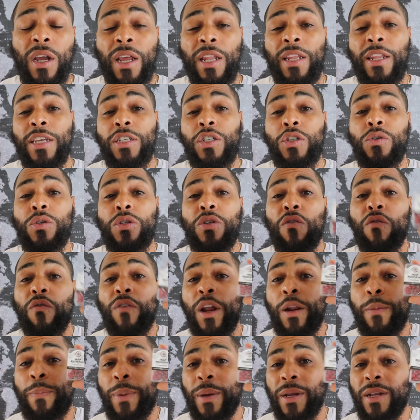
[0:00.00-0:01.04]
Let's use the
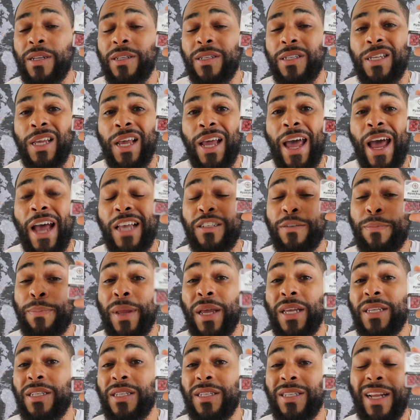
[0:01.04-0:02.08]
red pins as the
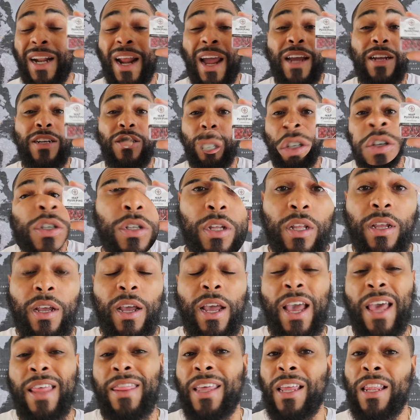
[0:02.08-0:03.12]
places that I enjoy,
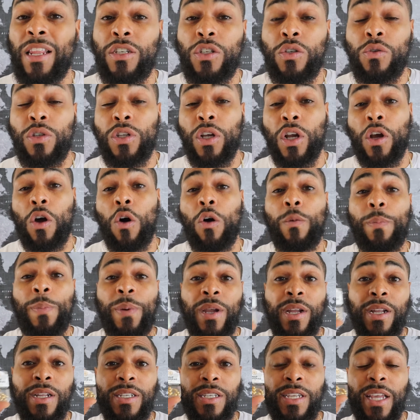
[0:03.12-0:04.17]
and then let's use the gold
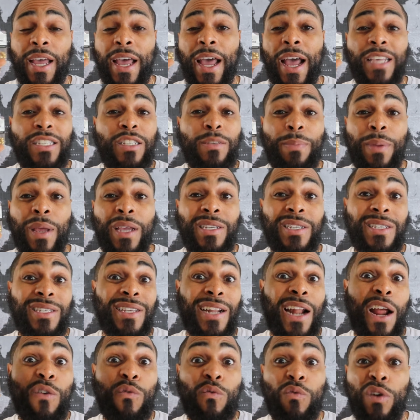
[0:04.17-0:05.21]
pins as the places that
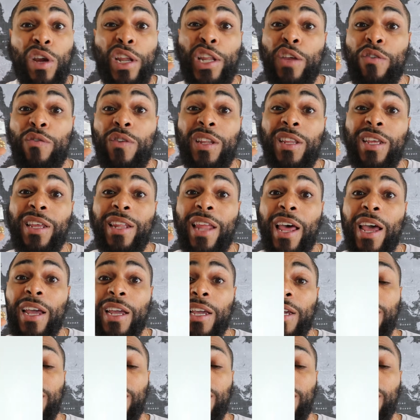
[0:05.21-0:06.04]
I really, really like.